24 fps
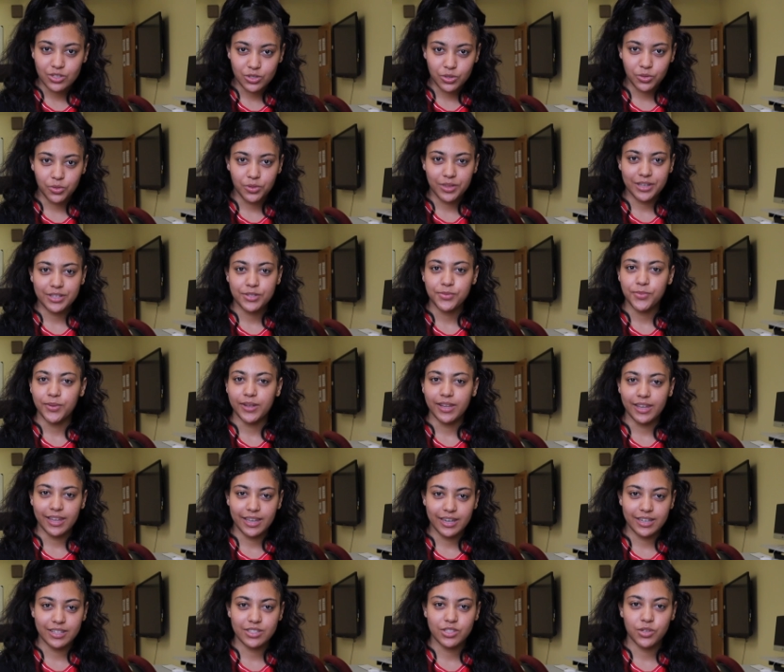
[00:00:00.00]
do that's
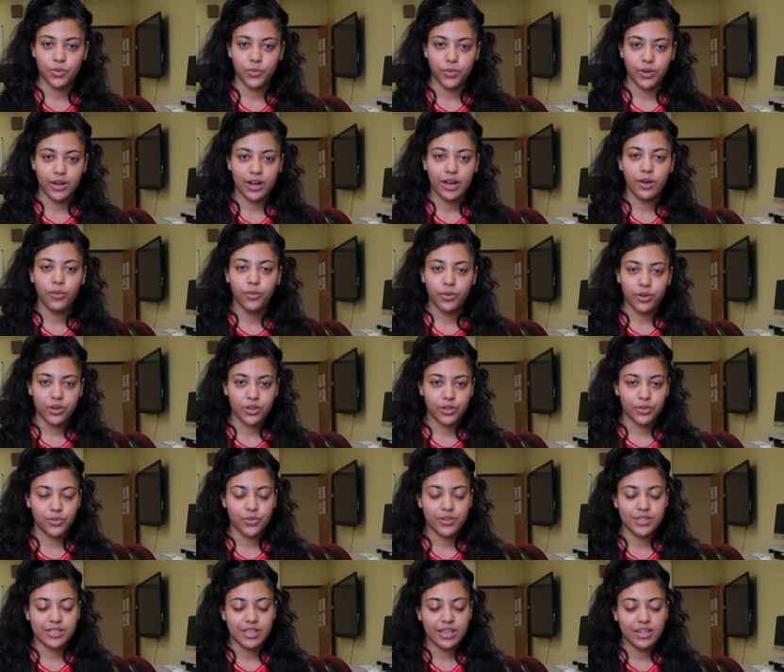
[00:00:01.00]
related to what I want to do,
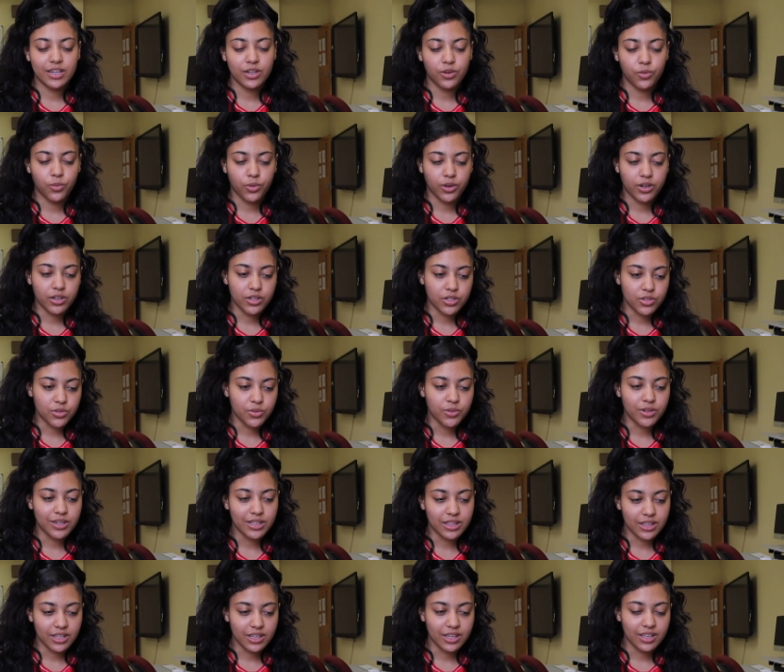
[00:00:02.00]
because I didn't want to do
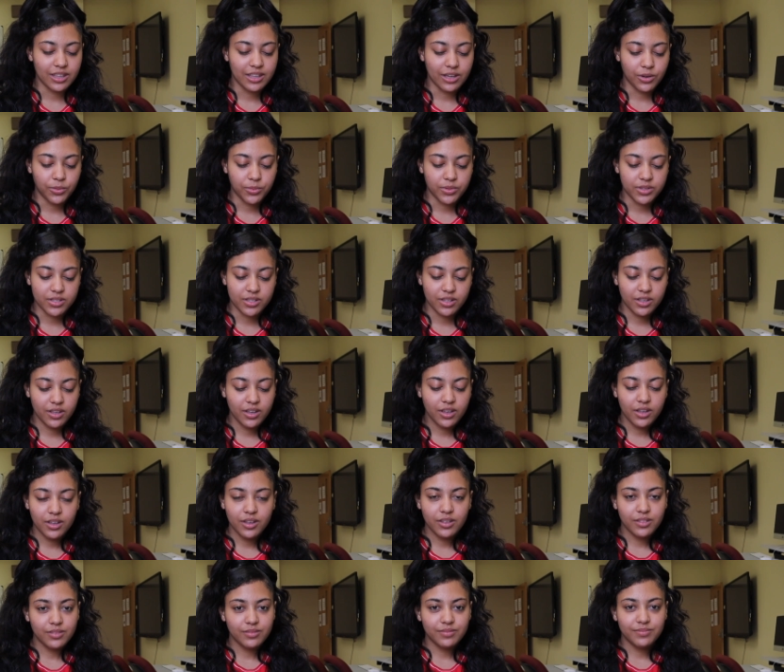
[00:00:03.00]
anything that
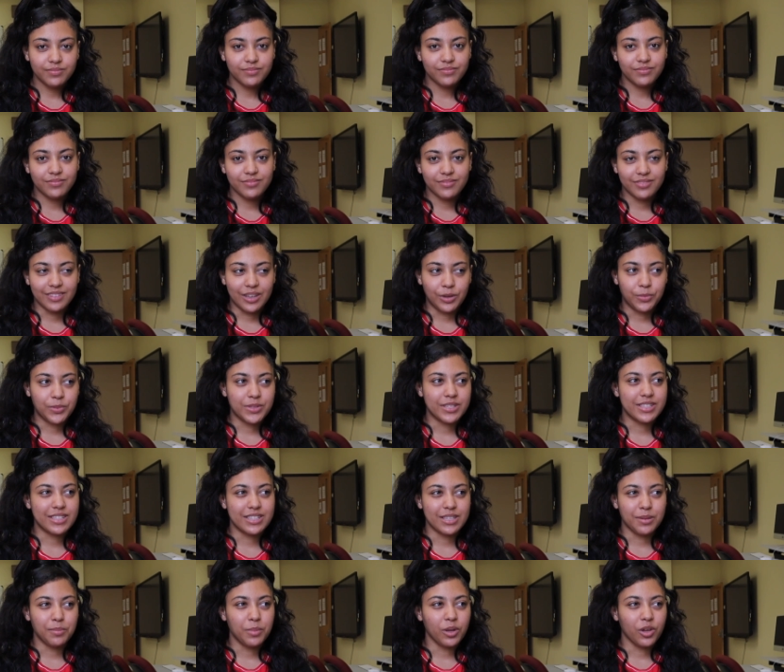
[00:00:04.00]
was
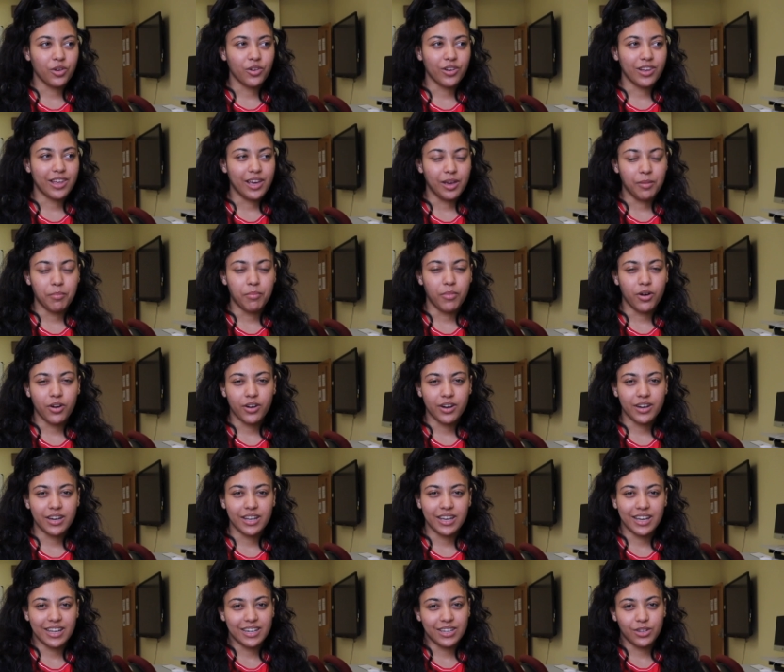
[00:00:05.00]
similar, like
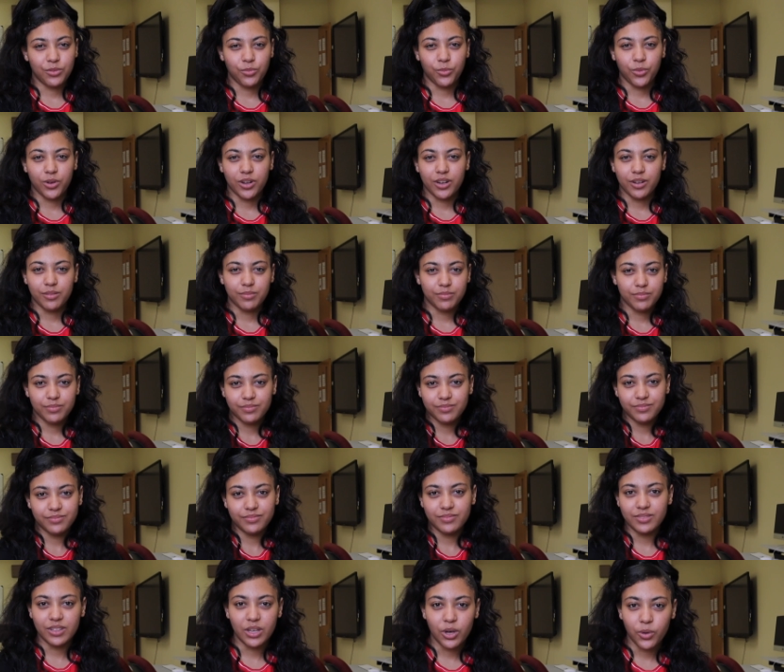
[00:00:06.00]
marketing. I didn't want to
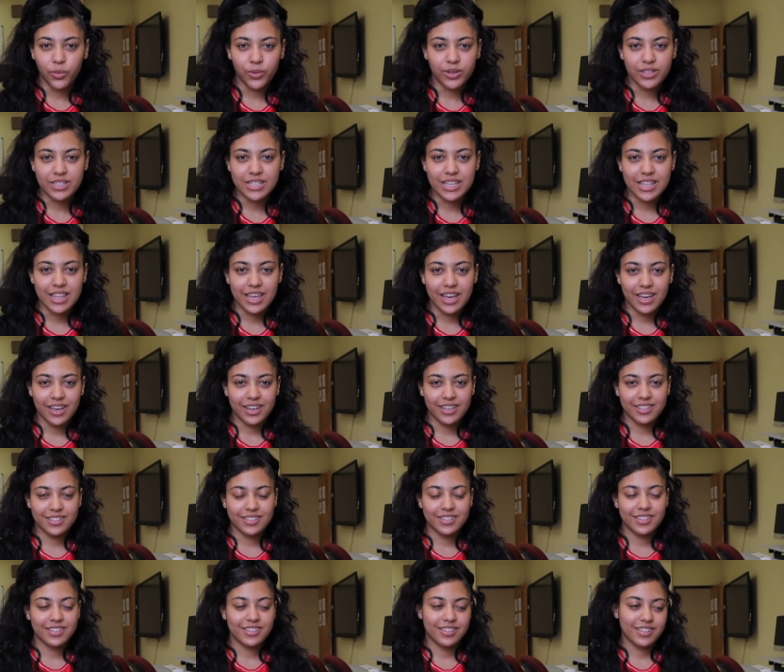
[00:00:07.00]
go into that
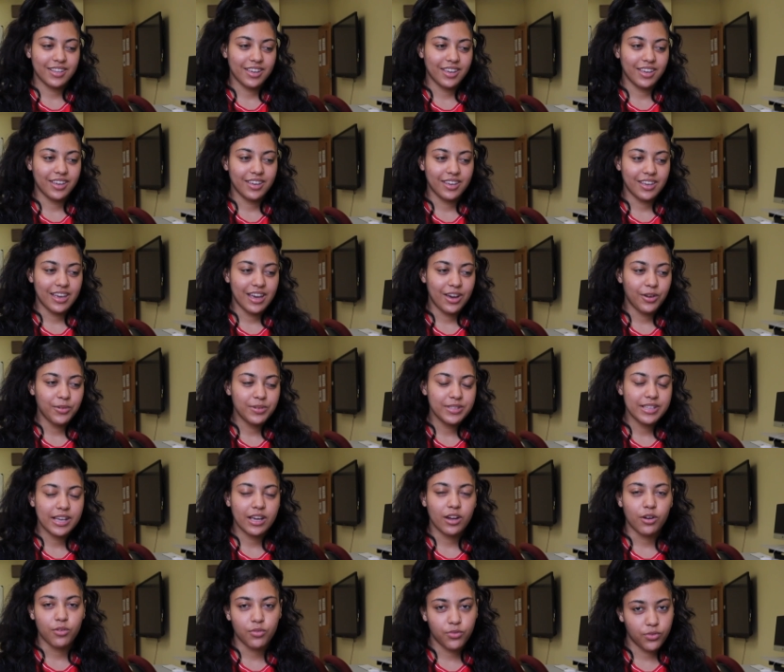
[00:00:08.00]
because it's like, how is
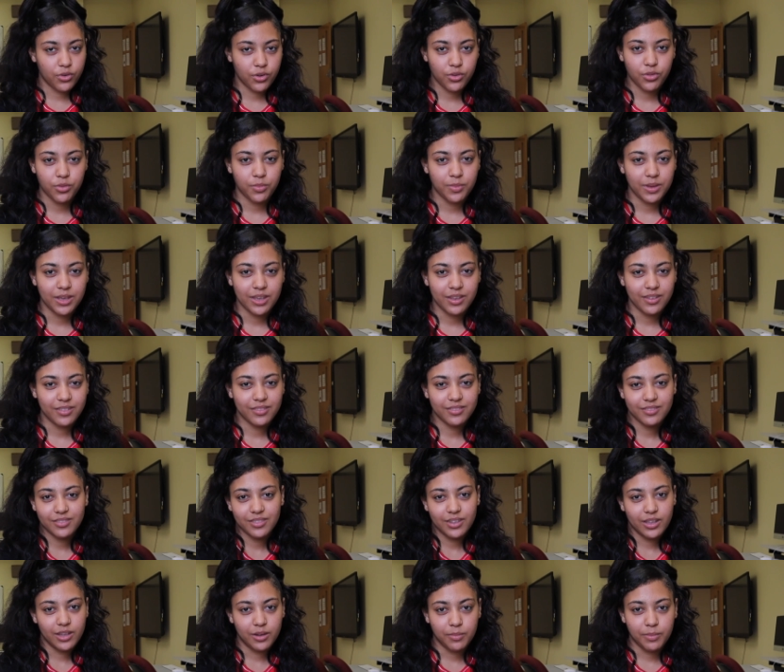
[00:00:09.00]
that going to further me
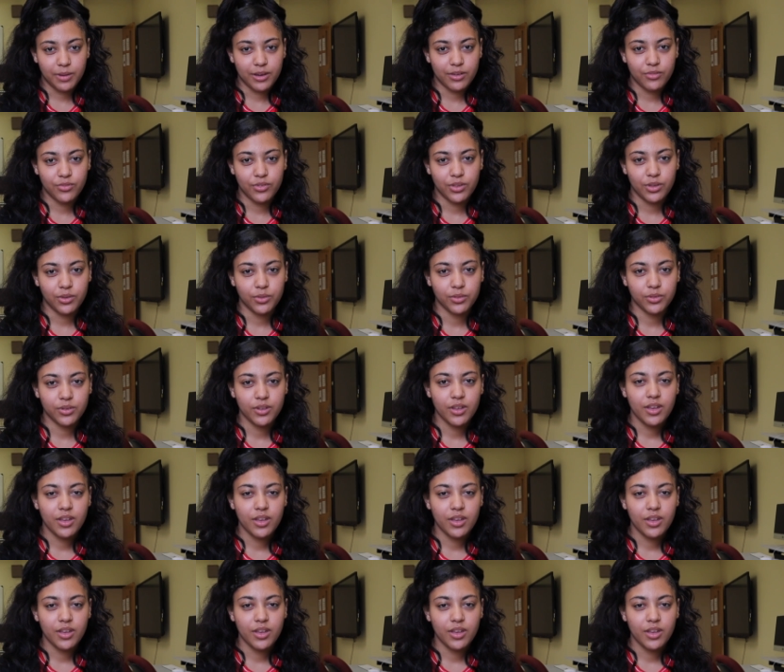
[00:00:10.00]
in my field?